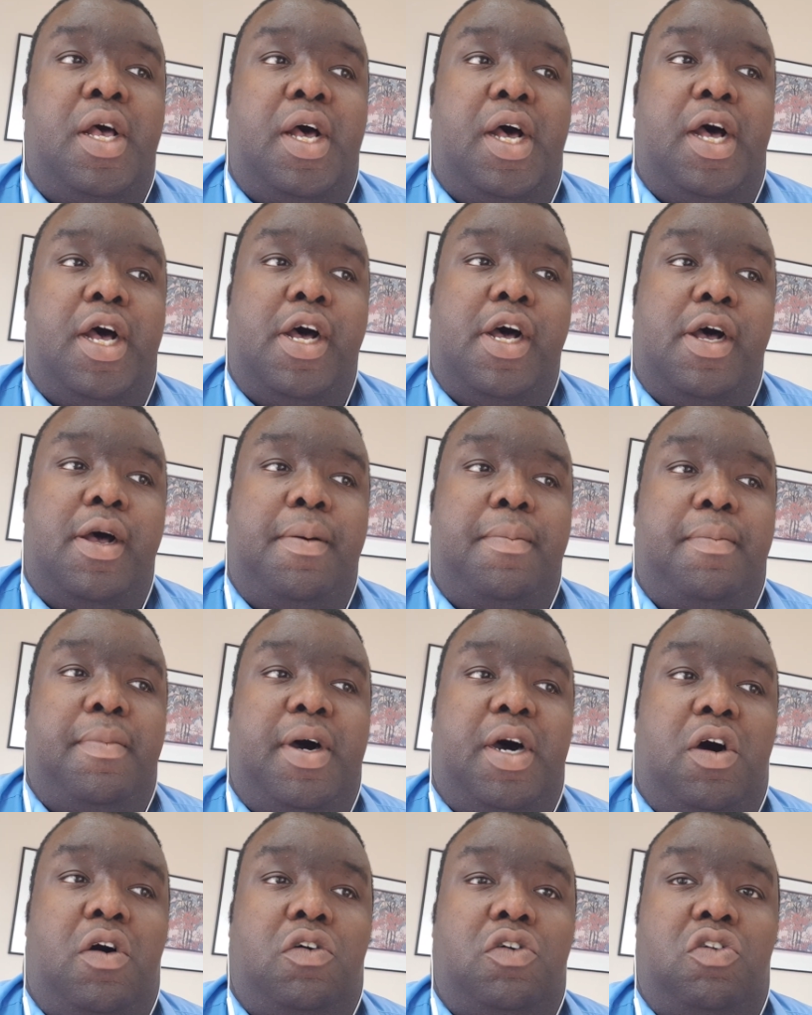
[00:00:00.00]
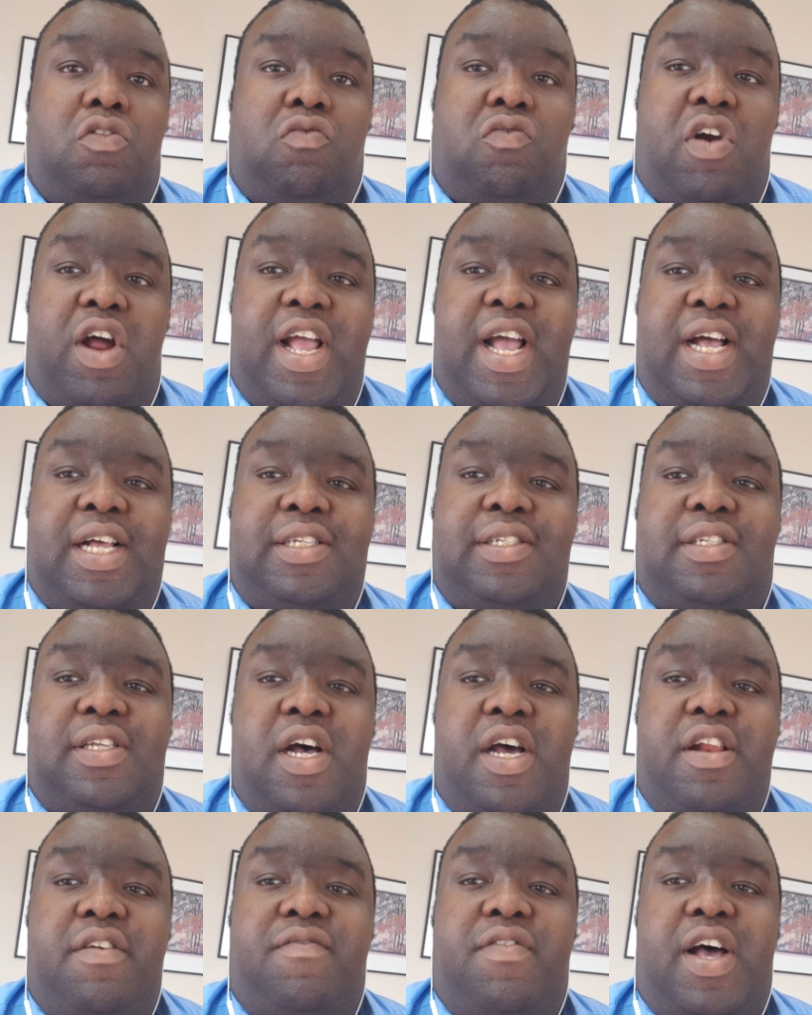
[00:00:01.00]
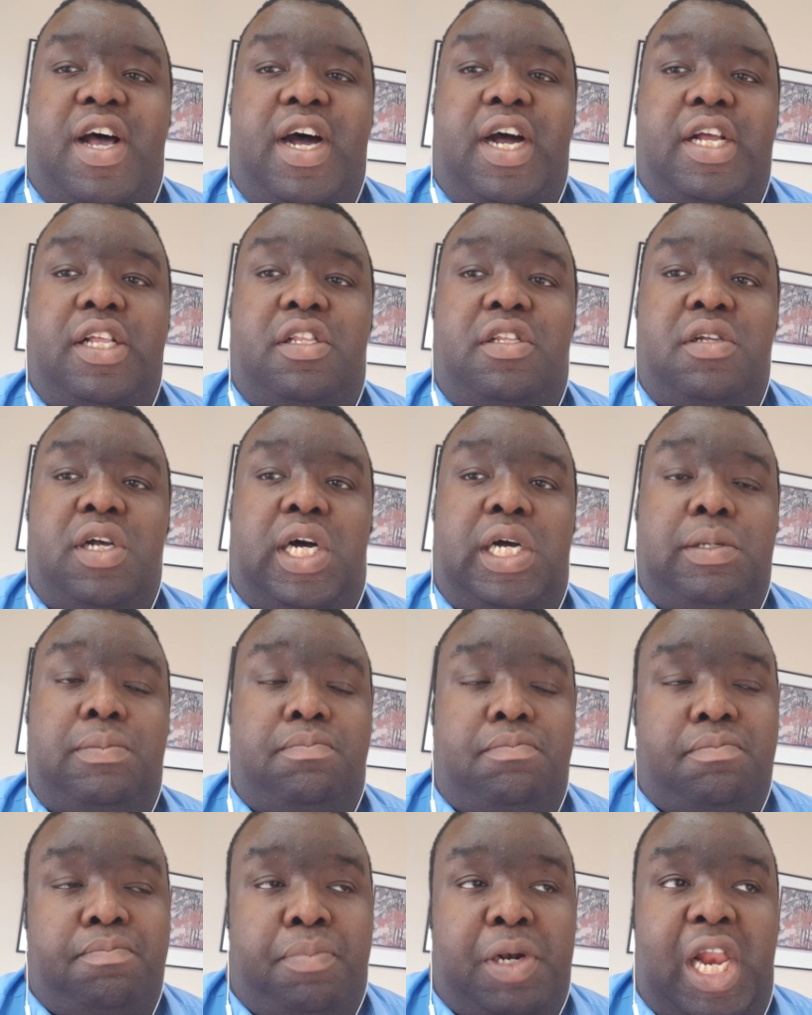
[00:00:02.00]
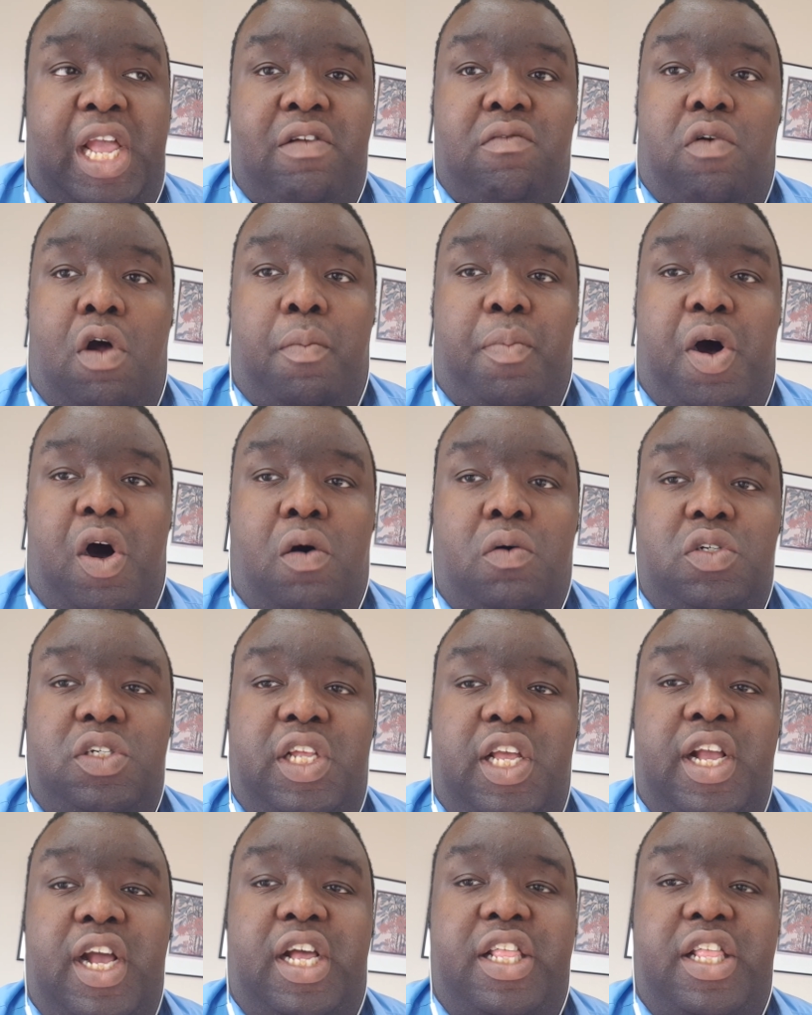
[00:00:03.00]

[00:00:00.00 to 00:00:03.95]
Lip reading: On the right-hand side of that, I play Rob Holding.